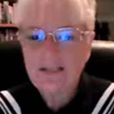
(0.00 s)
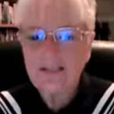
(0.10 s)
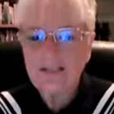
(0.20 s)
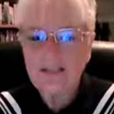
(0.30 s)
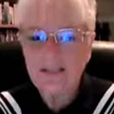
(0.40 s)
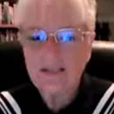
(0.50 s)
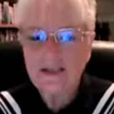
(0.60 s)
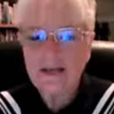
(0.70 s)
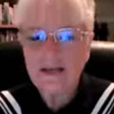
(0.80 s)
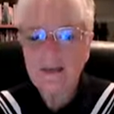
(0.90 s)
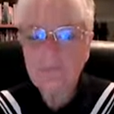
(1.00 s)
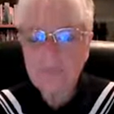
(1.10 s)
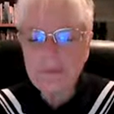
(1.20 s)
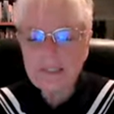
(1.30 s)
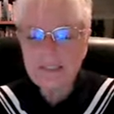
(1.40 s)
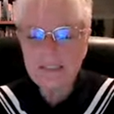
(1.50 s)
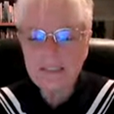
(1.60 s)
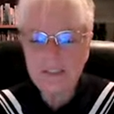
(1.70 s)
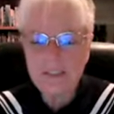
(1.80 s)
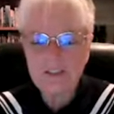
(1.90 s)
the
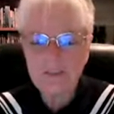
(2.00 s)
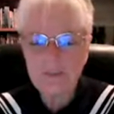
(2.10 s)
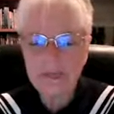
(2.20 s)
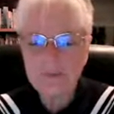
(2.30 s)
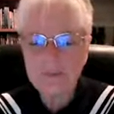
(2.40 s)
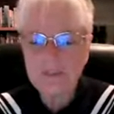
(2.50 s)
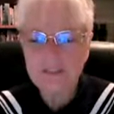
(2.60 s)
ability to be able to